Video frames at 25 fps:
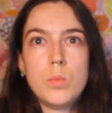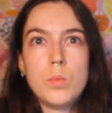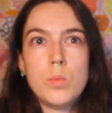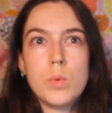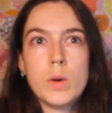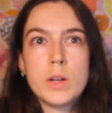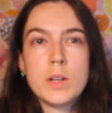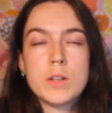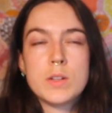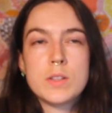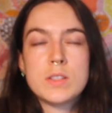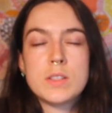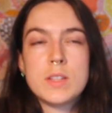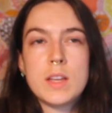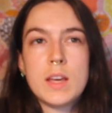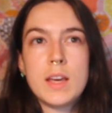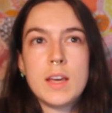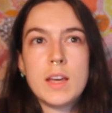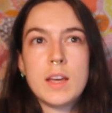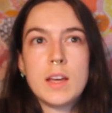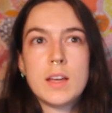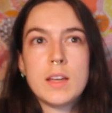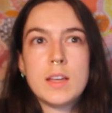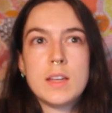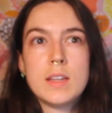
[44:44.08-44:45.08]
what you're
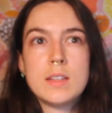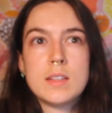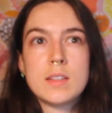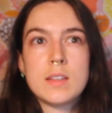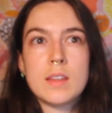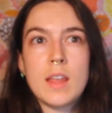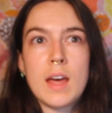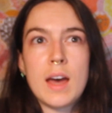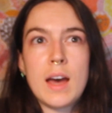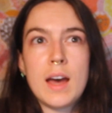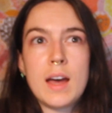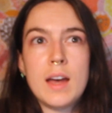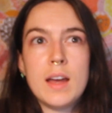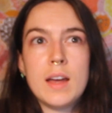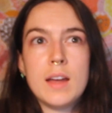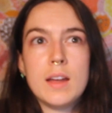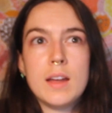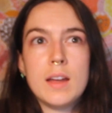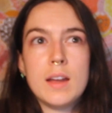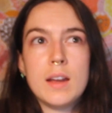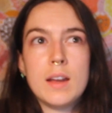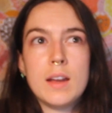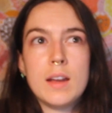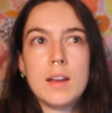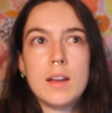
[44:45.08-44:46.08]
saying is that
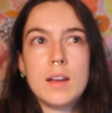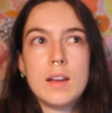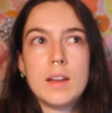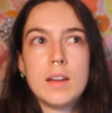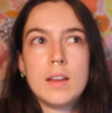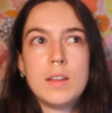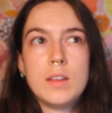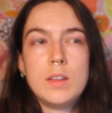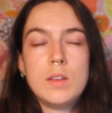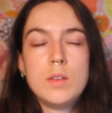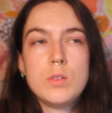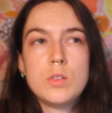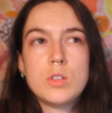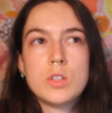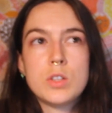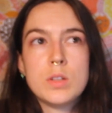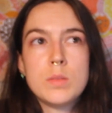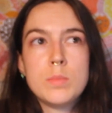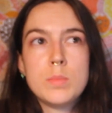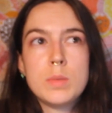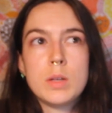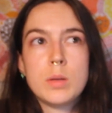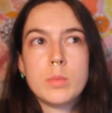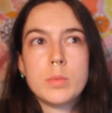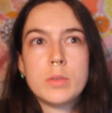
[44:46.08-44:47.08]
you
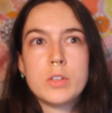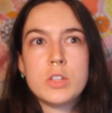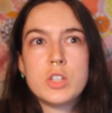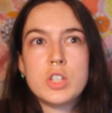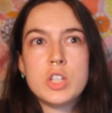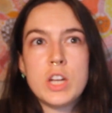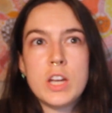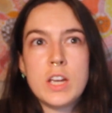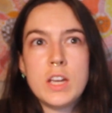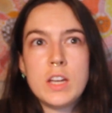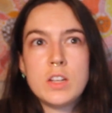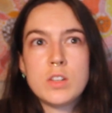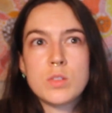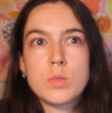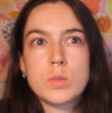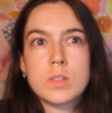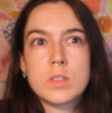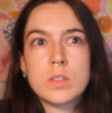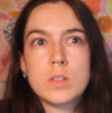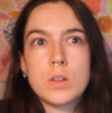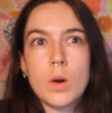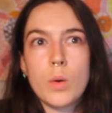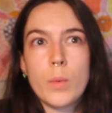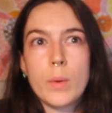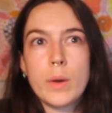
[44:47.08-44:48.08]
shouldn't be able to change
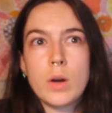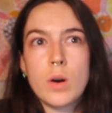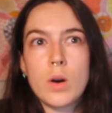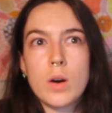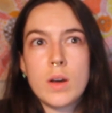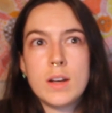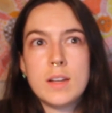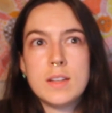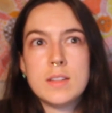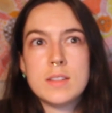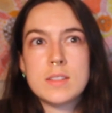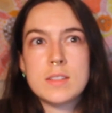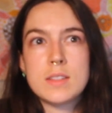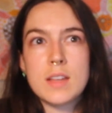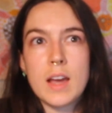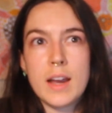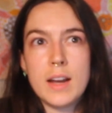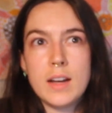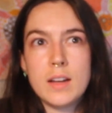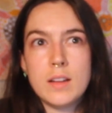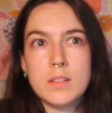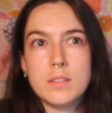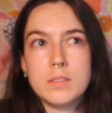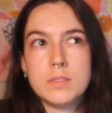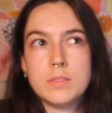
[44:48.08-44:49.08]
what's going on
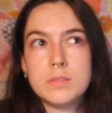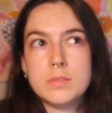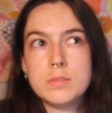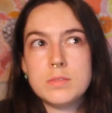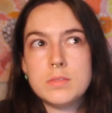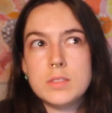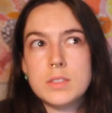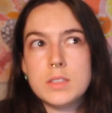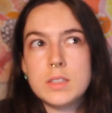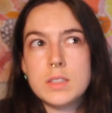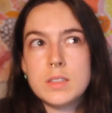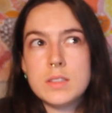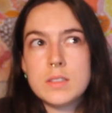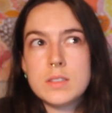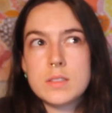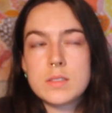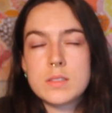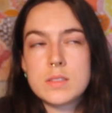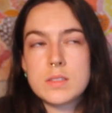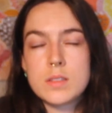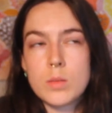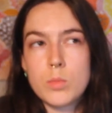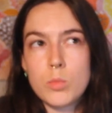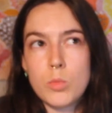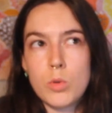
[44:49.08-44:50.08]
inside of
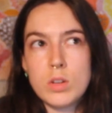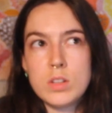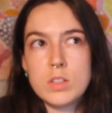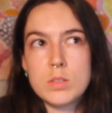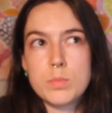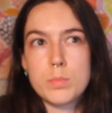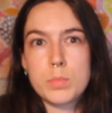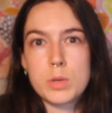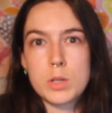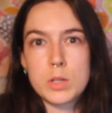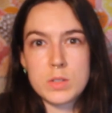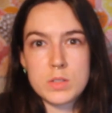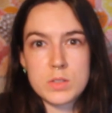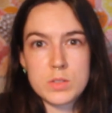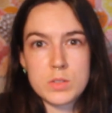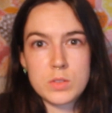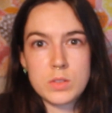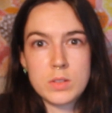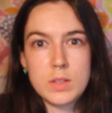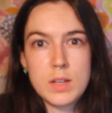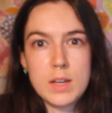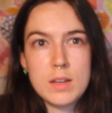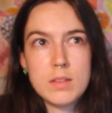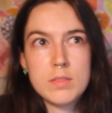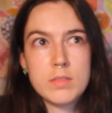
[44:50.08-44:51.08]
someone's
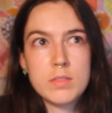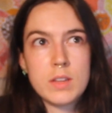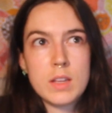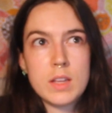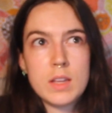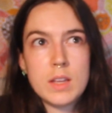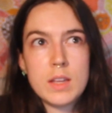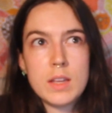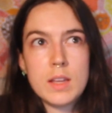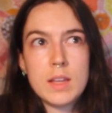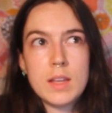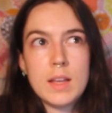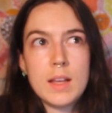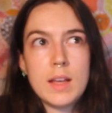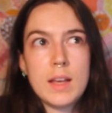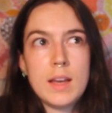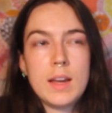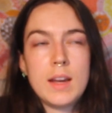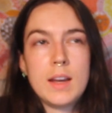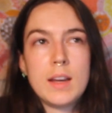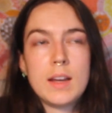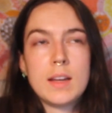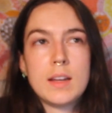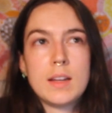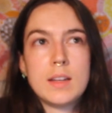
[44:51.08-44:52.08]
personal life
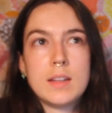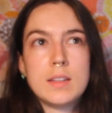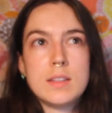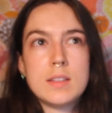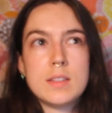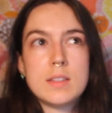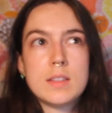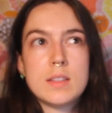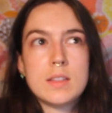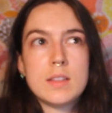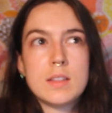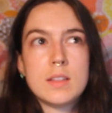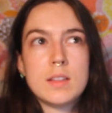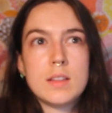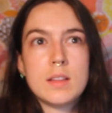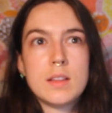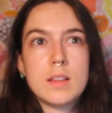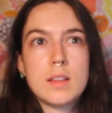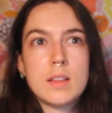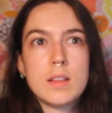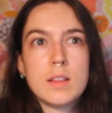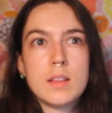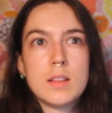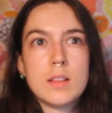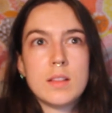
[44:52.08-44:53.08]
And
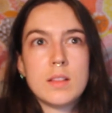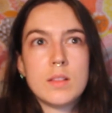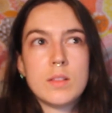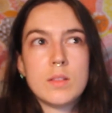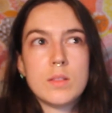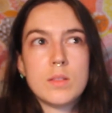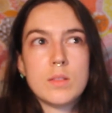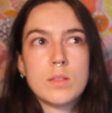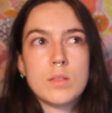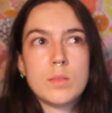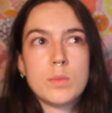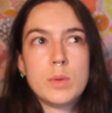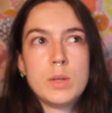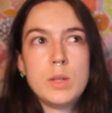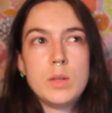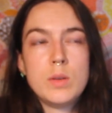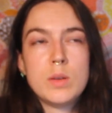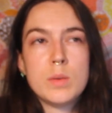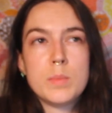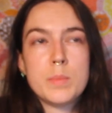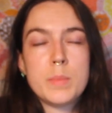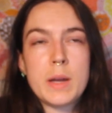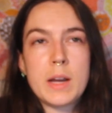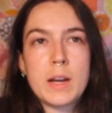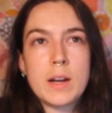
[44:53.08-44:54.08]
when you
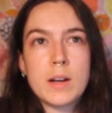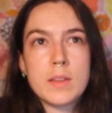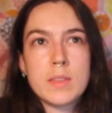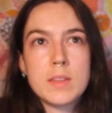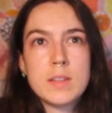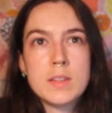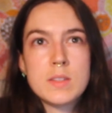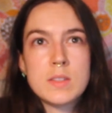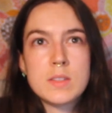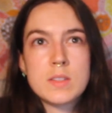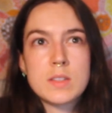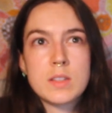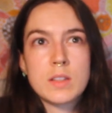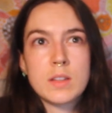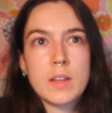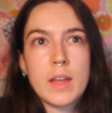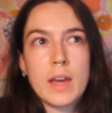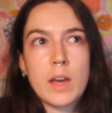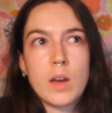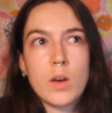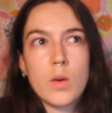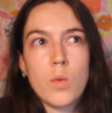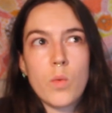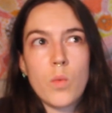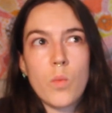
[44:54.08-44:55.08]
compare this to
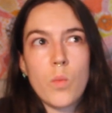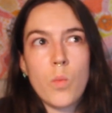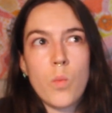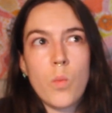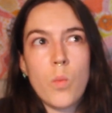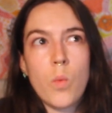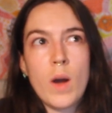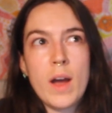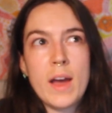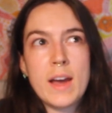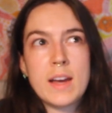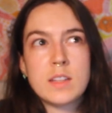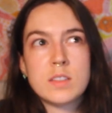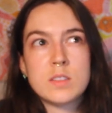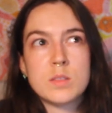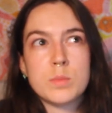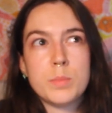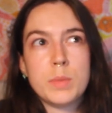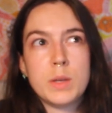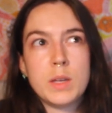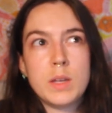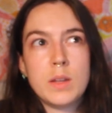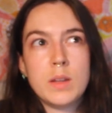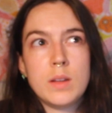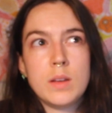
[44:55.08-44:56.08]
like what has
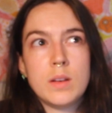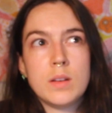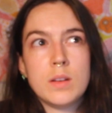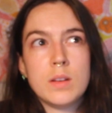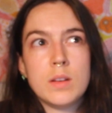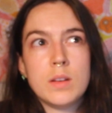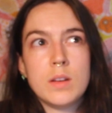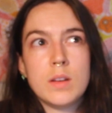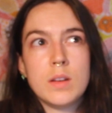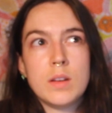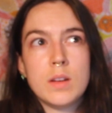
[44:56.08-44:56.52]
been